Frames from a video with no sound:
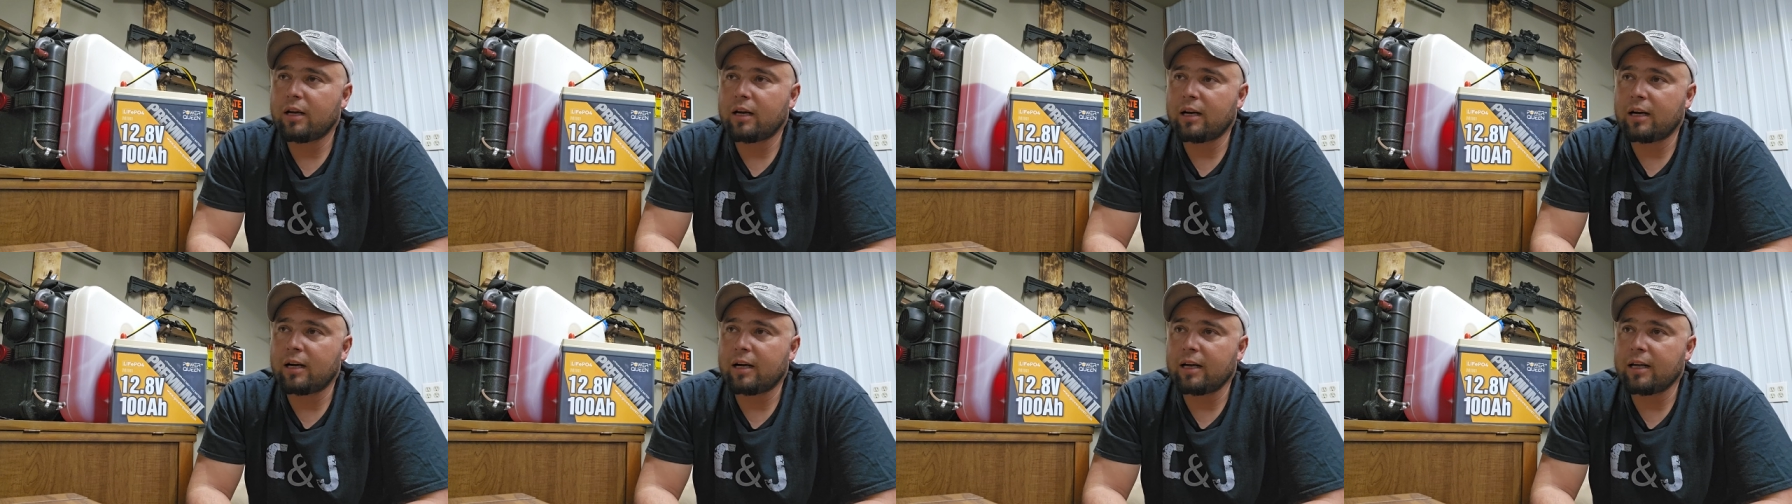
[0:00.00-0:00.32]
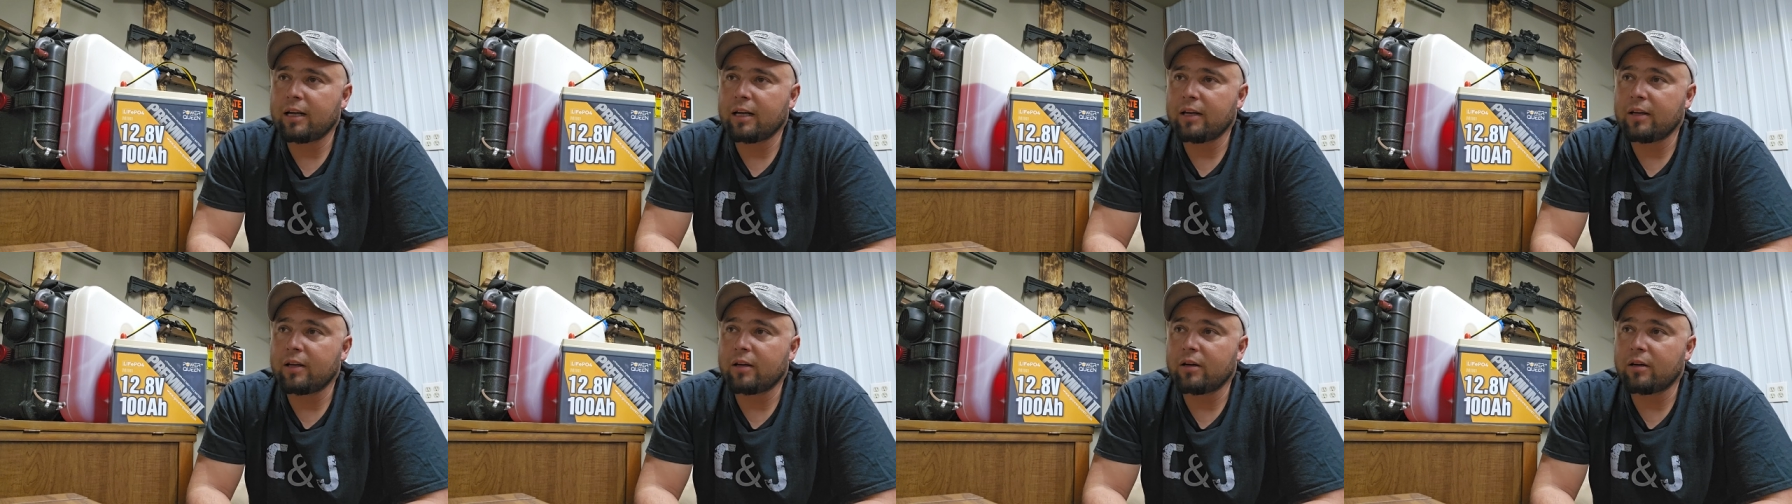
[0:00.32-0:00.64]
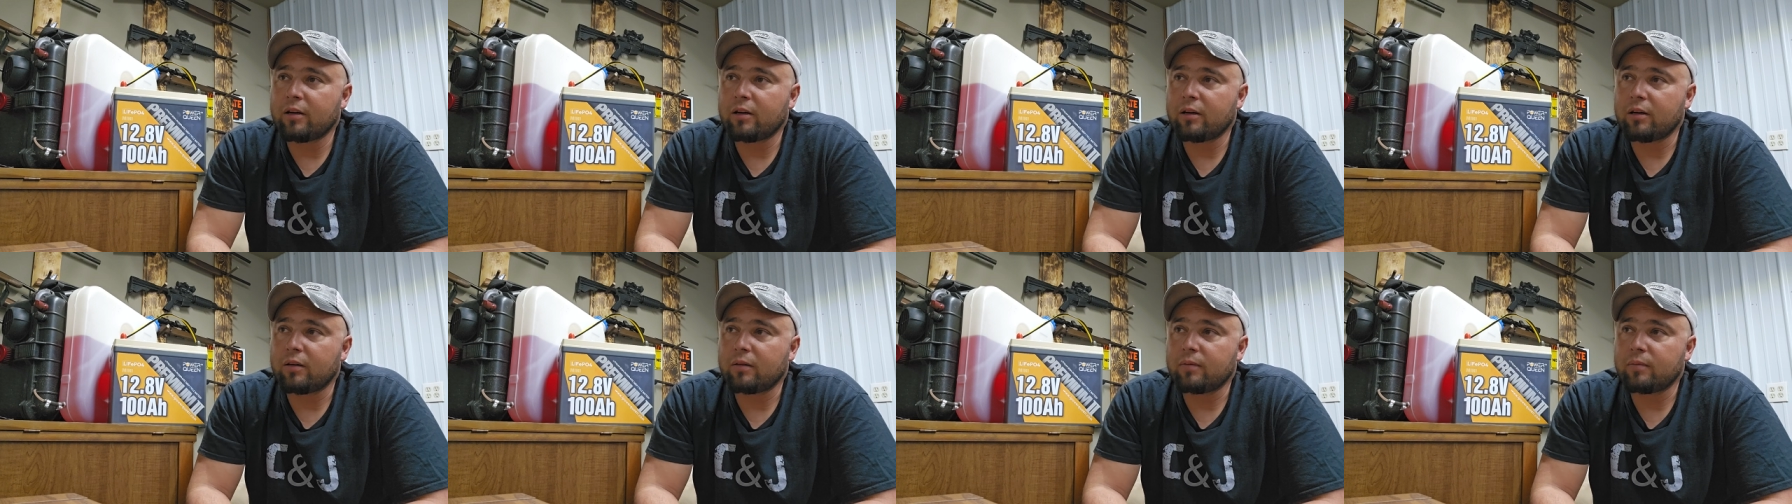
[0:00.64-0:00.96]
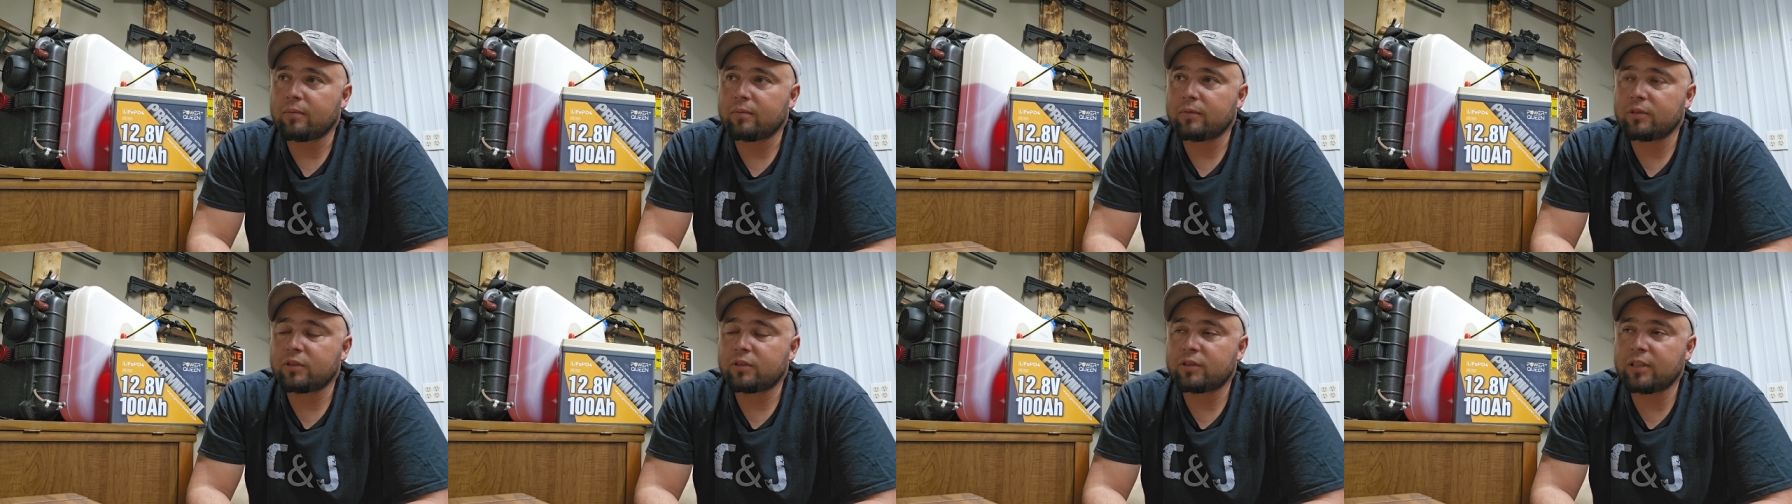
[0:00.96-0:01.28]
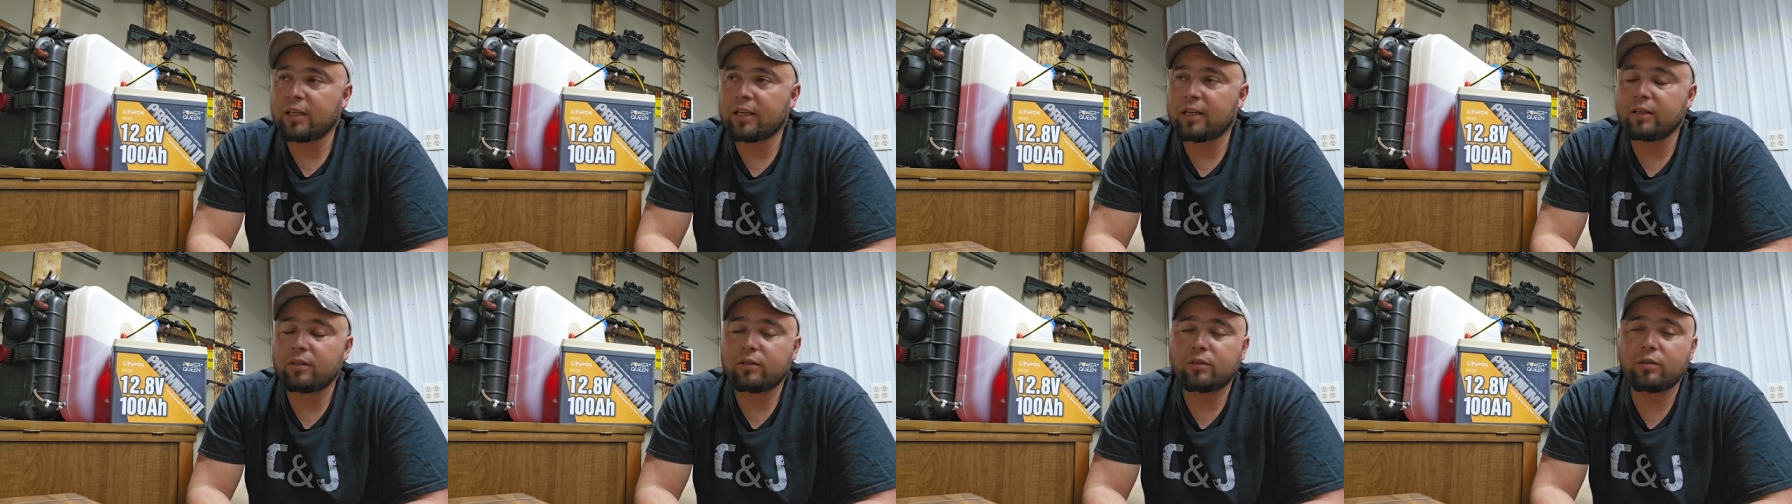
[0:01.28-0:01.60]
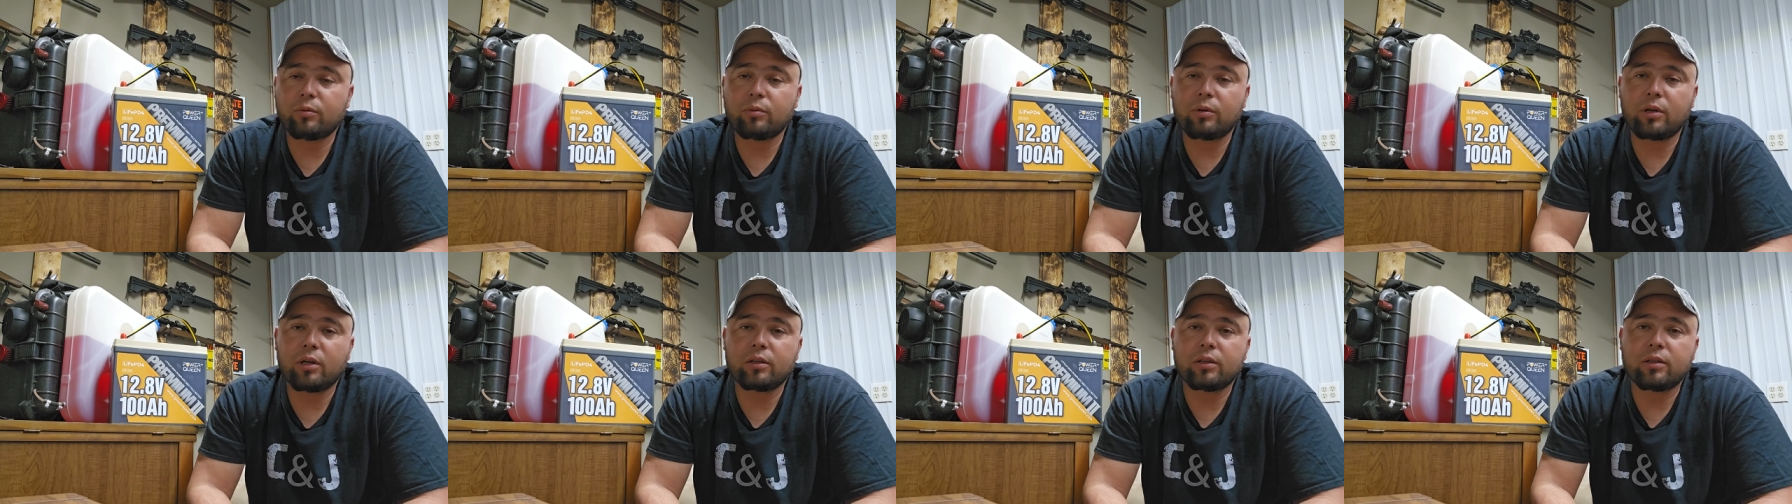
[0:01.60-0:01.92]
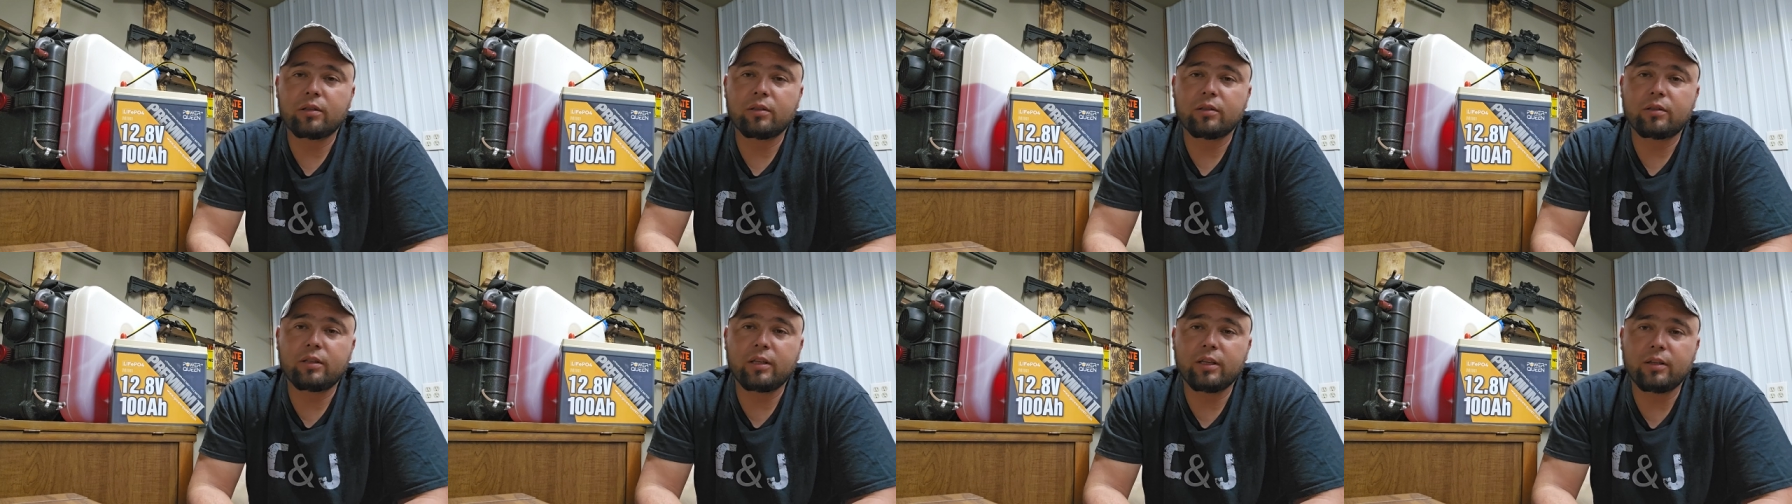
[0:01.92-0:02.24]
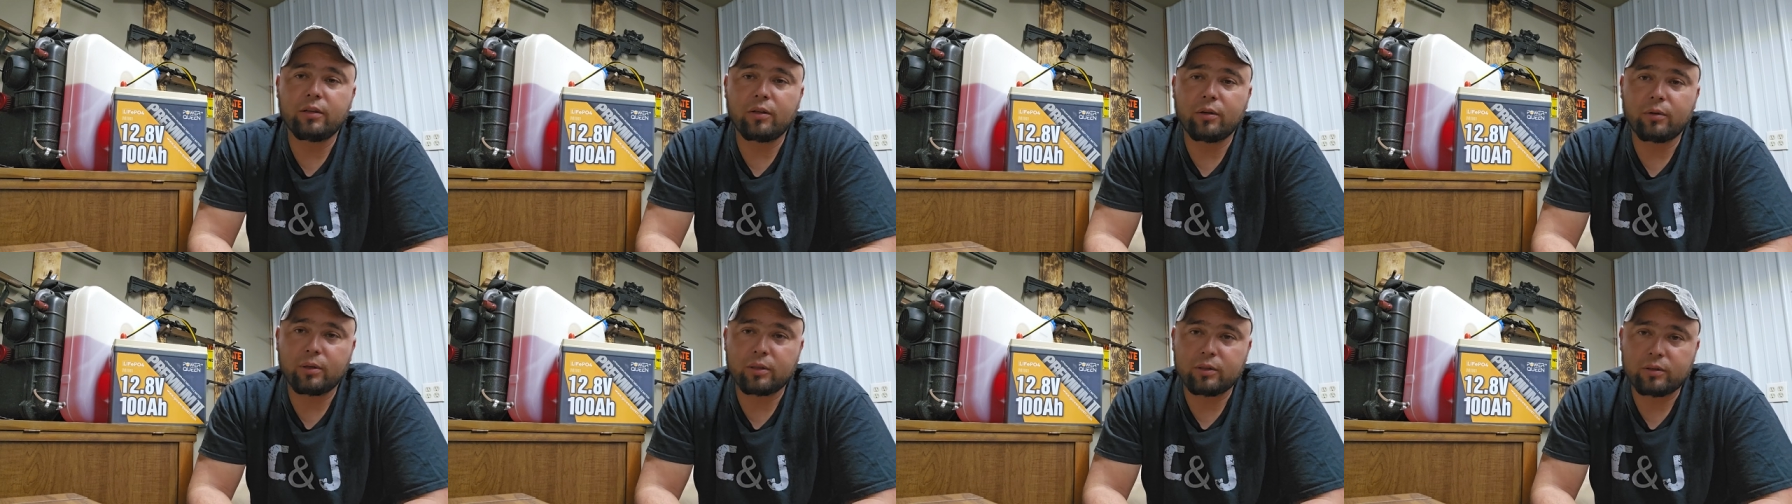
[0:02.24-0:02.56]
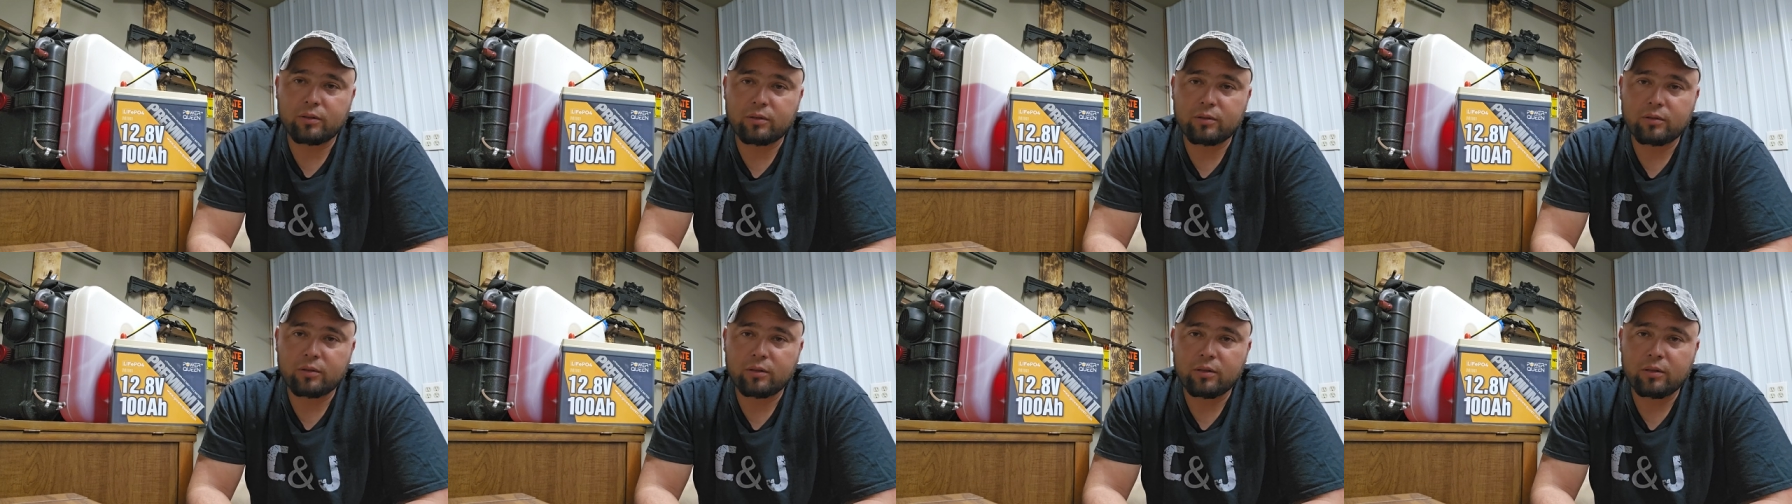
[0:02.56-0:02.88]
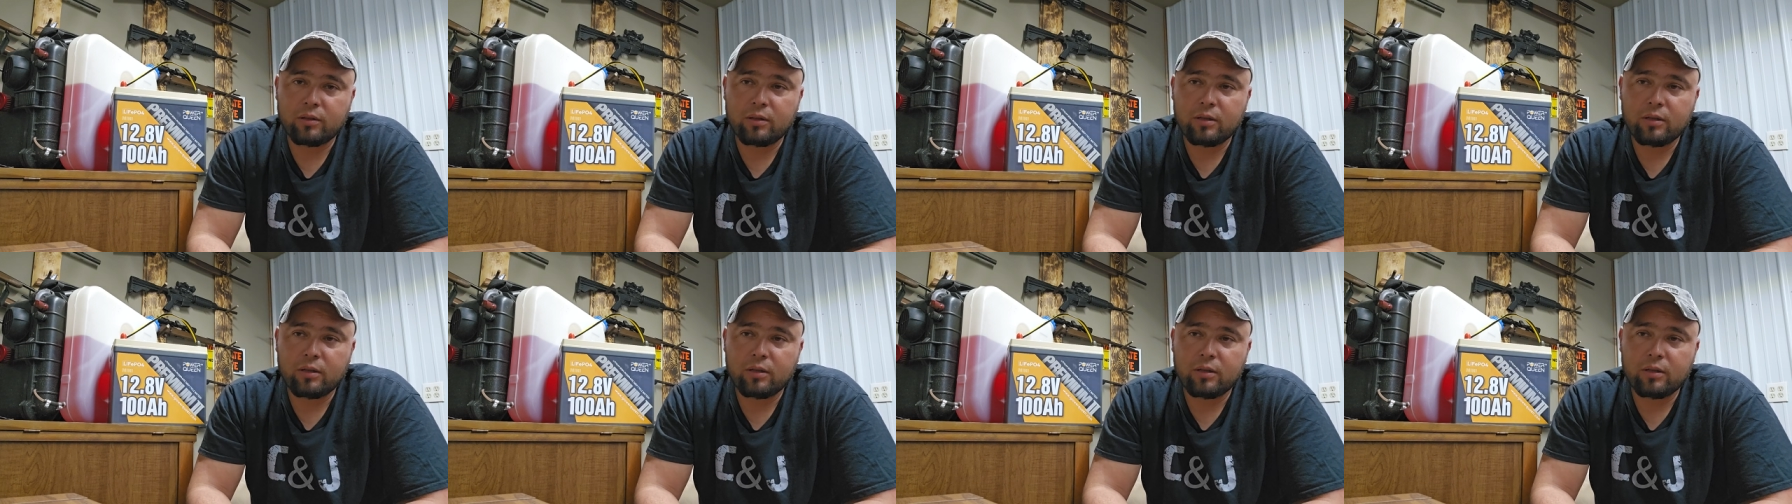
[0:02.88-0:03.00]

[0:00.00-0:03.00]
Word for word: I uh, set it to run continuous